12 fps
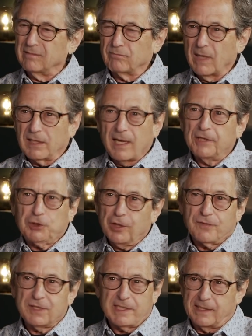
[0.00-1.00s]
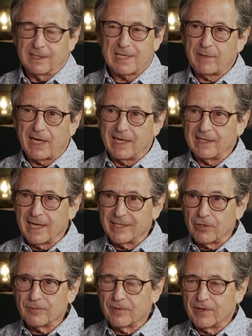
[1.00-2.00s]
I should have seen it. I mean, I
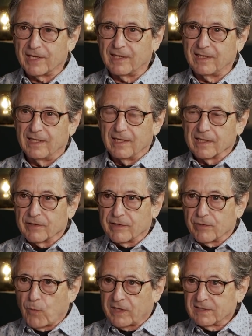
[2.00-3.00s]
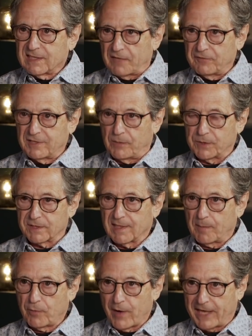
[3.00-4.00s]
don't think, the 170 was a
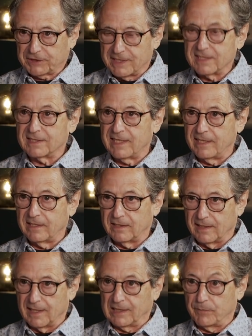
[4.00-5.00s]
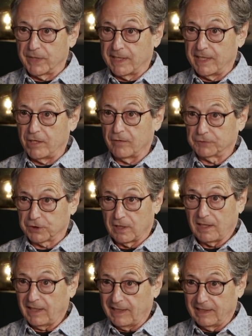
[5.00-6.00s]
number I actually said at the beginning of
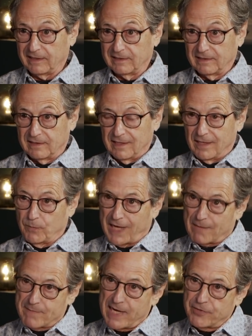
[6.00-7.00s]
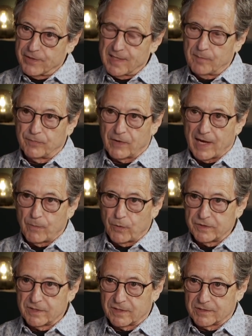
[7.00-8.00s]
July. And when I made the number, I
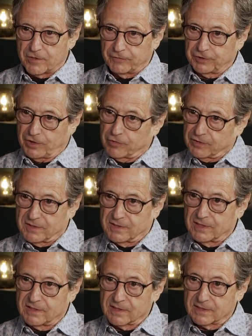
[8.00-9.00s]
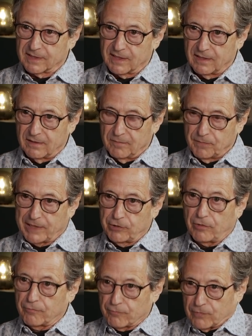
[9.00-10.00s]
wanted to sort of show consistency by
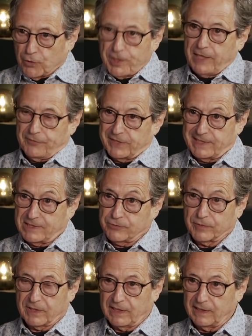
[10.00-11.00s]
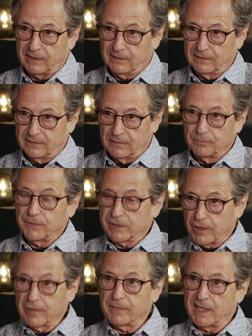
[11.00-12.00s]
not looking at the data again, but
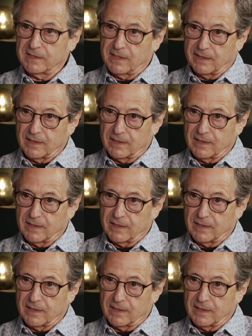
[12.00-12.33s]
going back to that number.